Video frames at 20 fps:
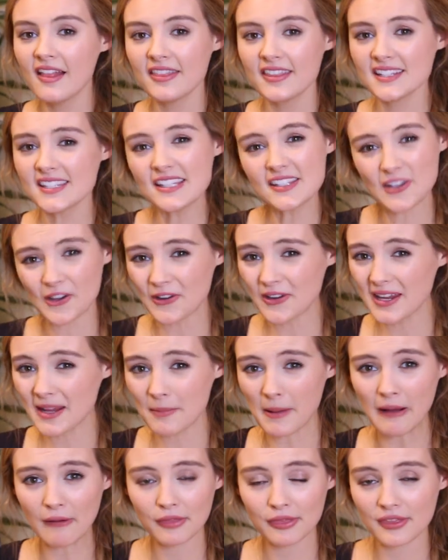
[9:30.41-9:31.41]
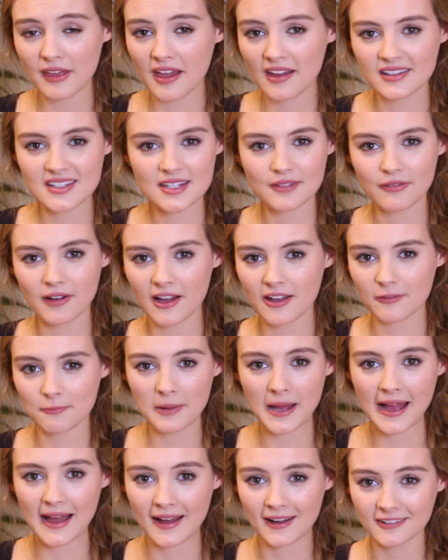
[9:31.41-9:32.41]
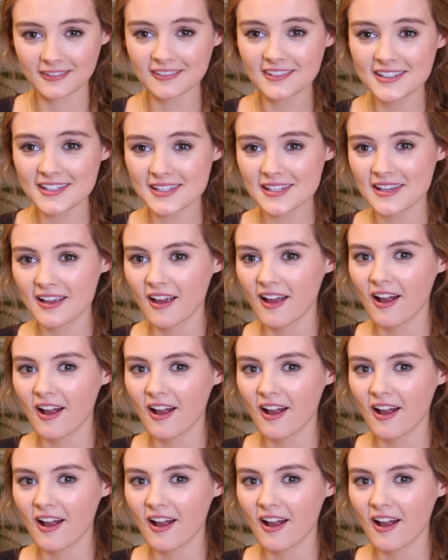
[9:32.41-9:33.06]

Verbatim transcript: This is only about thirty-five pounds.